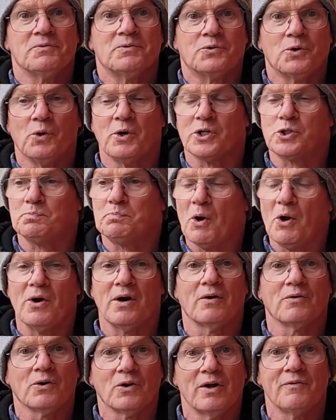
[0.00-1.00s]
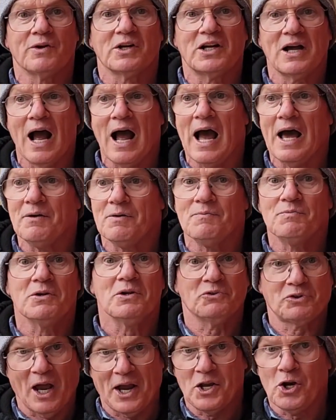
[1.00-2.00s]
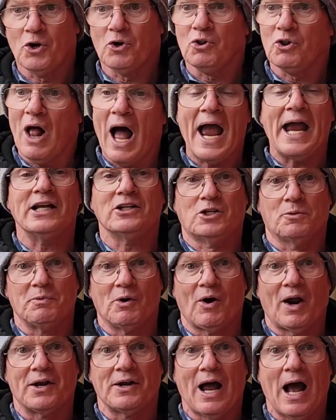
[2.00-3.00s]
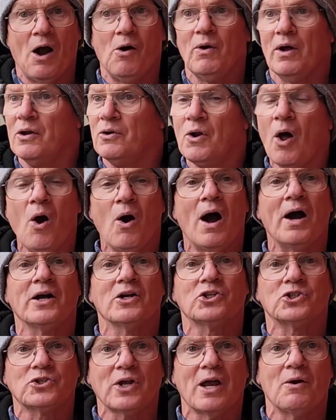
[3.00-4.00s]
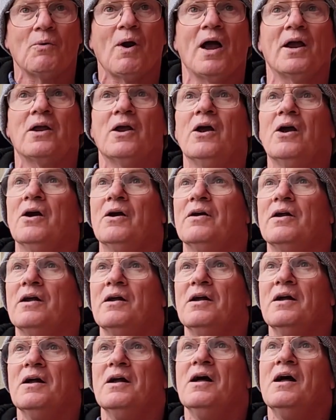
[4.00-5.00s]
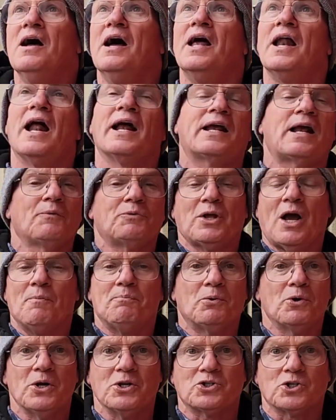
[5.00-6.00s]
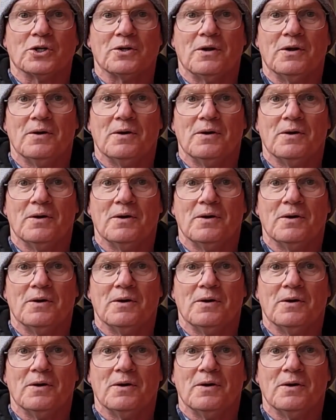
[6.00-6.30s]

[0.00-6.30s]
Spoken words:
through the Spirit of the living God that you're lying to me right now, and no, I'm gonna stay right here. And I kept on preaching.